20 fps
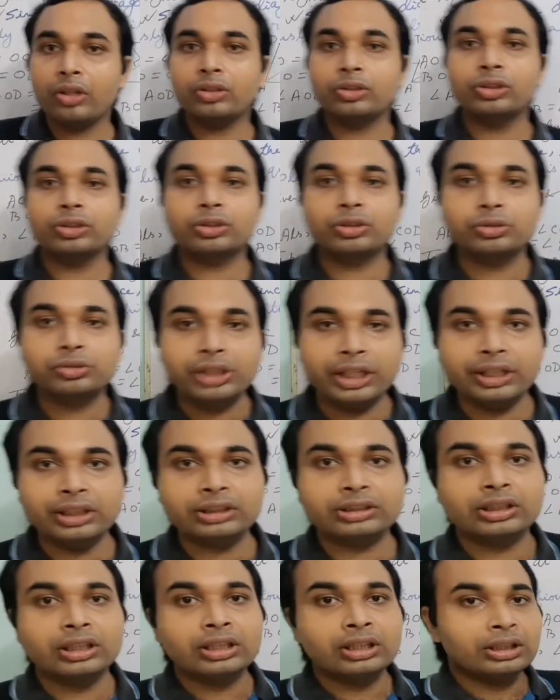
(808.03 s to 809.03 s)
So
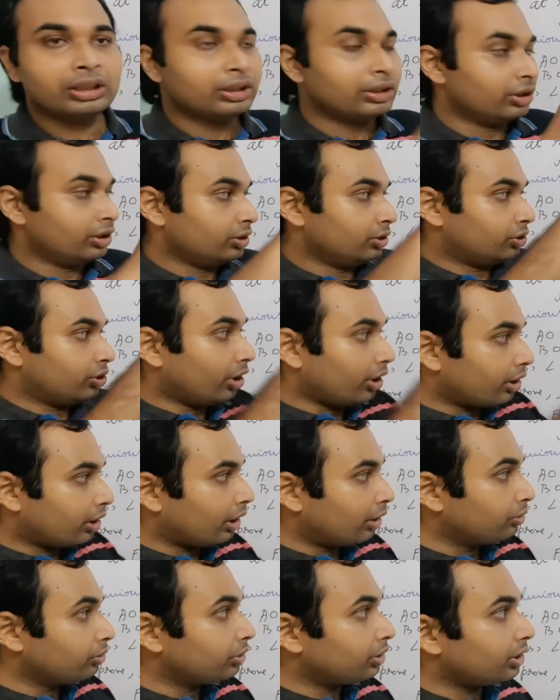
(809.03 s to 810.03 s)
students, jot
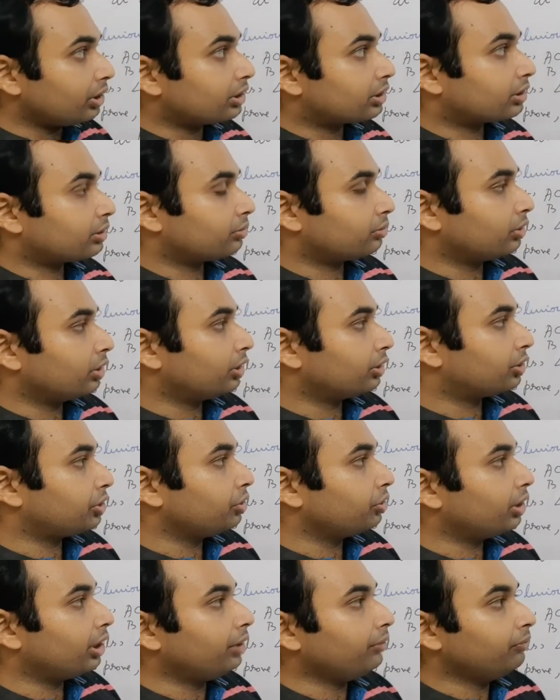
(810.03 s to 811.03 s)
down this
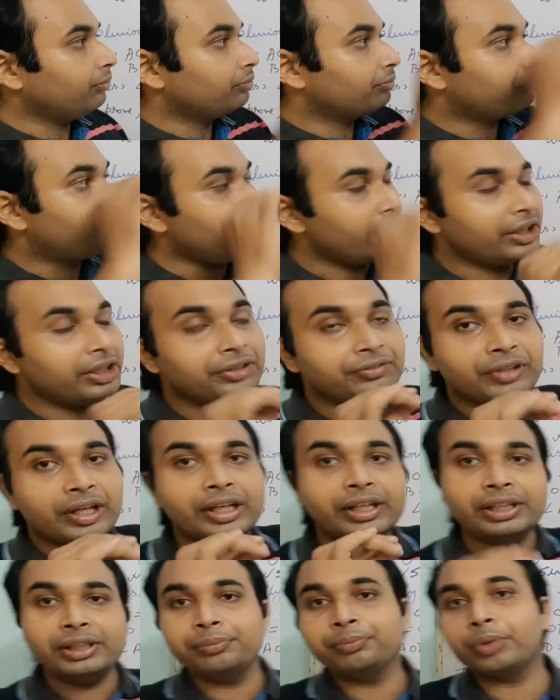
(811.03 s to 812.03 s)
theorem,
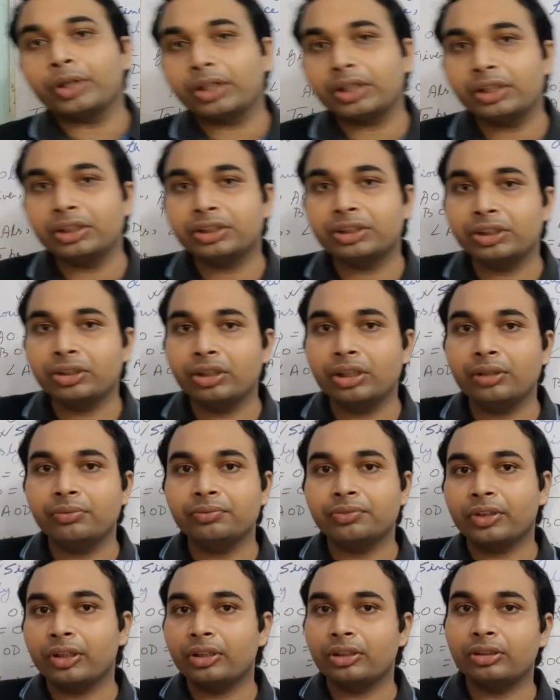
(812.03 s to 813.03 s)
very important
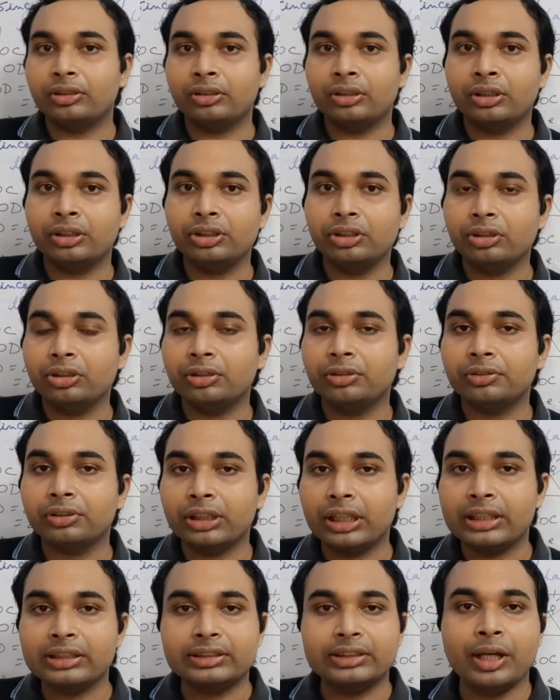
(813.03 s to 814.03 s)
theorem for
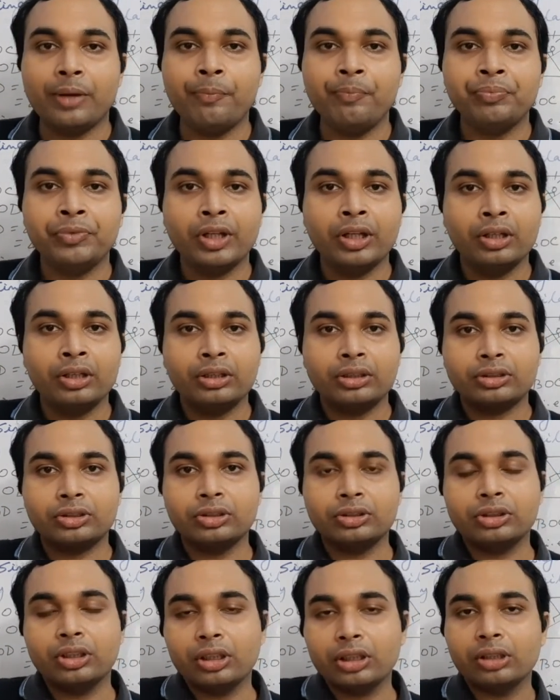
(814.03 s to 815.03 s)
your exam.
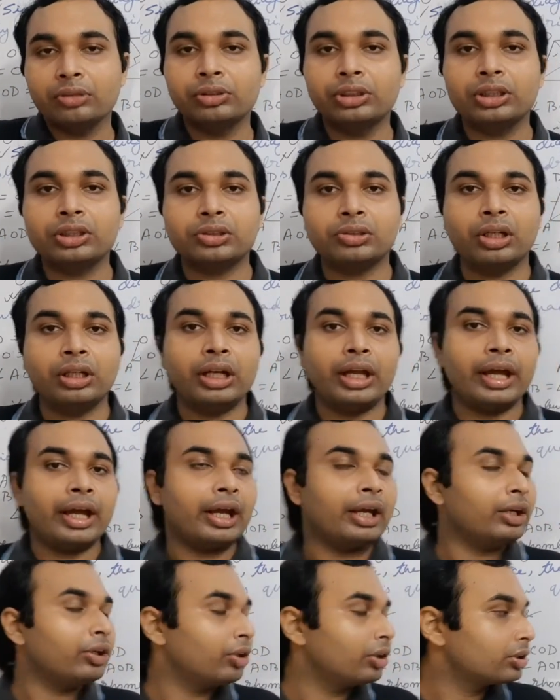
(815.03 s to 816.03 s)
So jot down this one,
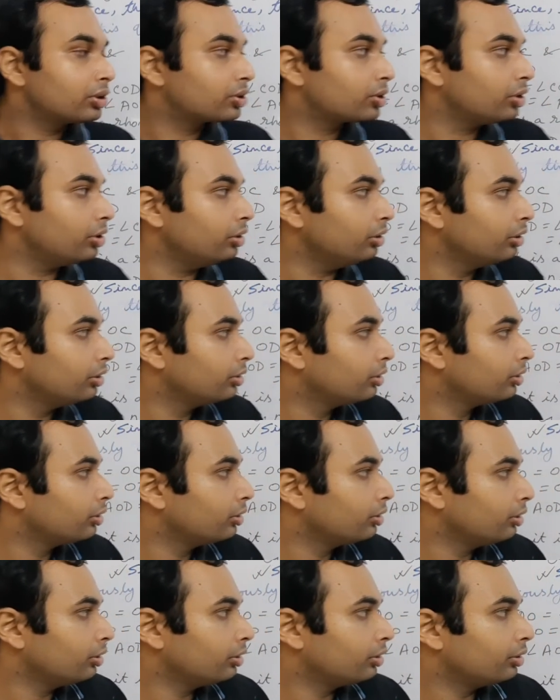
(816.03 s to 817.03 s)
and also
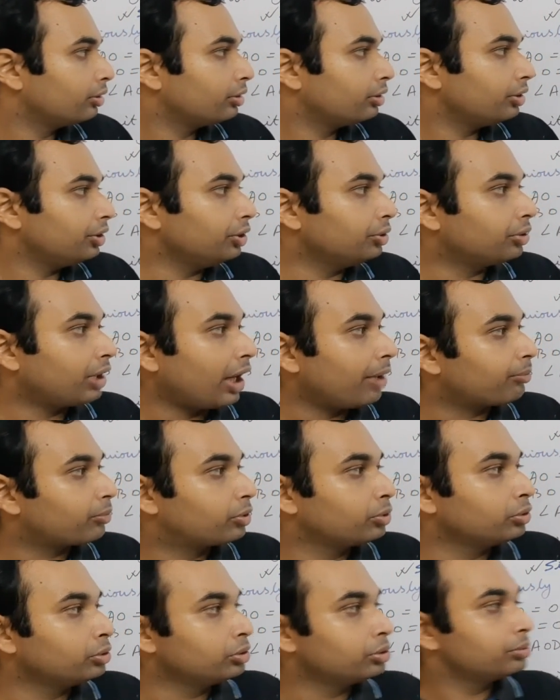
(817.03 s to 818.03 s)
you
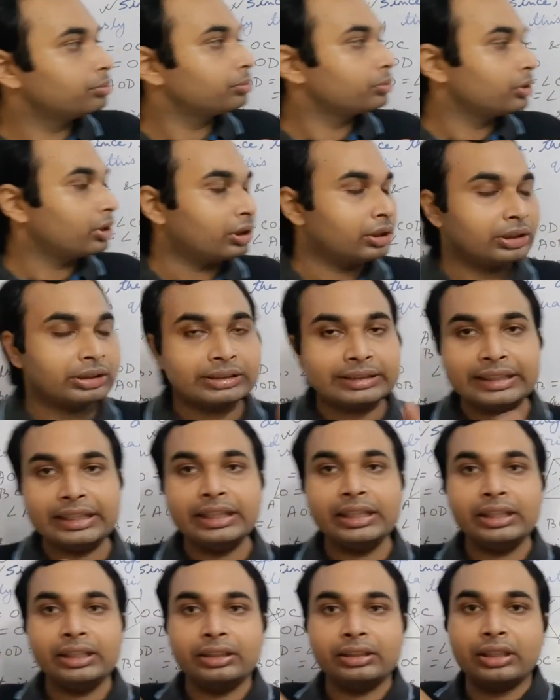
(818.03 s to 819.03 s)
have to
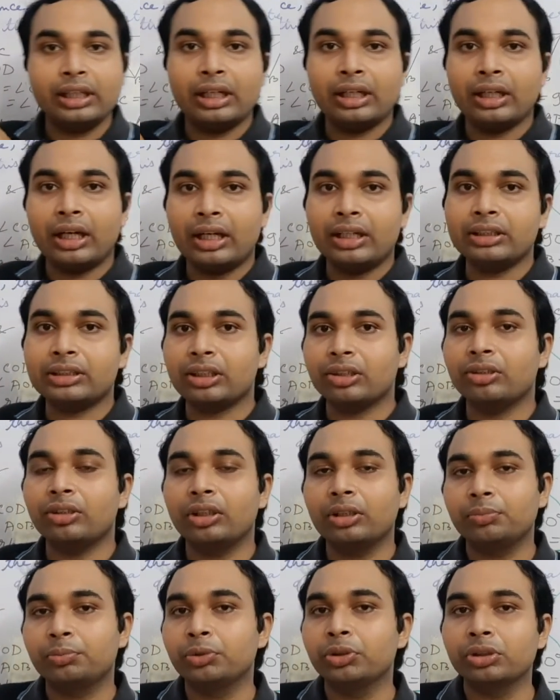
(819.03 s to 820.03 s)
see the
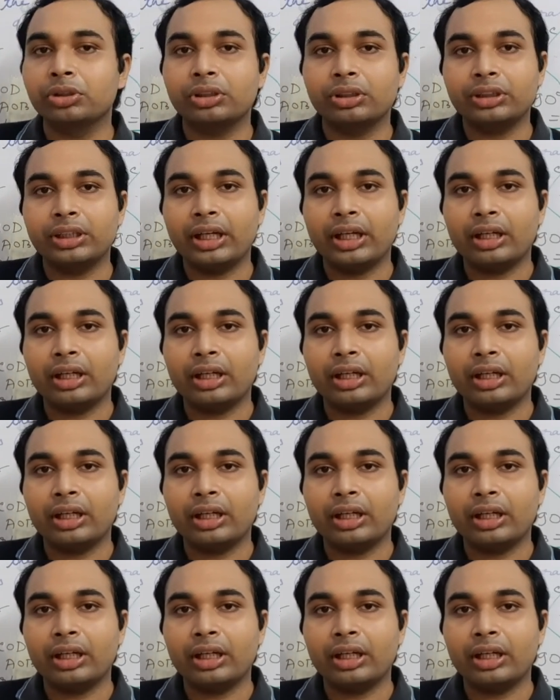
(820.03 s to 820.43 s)
Adesagoral book.